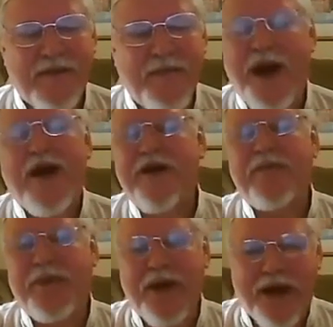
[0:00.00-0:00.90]

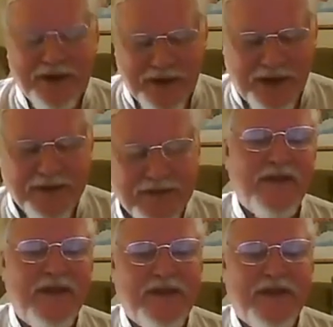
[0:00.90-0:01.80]
Mahabharata,
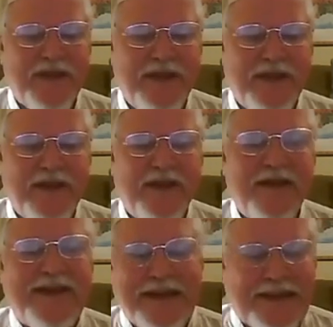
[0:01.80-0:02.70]
that the
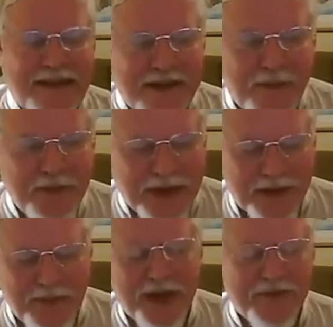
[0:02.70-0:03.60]
Gita comes
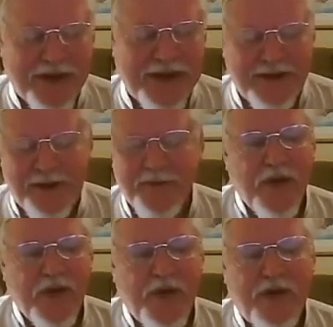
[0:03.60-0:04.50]
out, Bhagavad Gita,
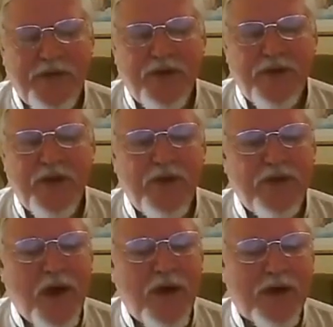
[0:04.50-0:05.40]
or if you
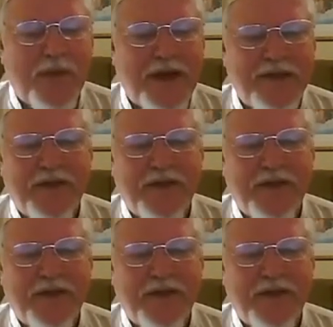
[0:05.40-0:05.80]
talk about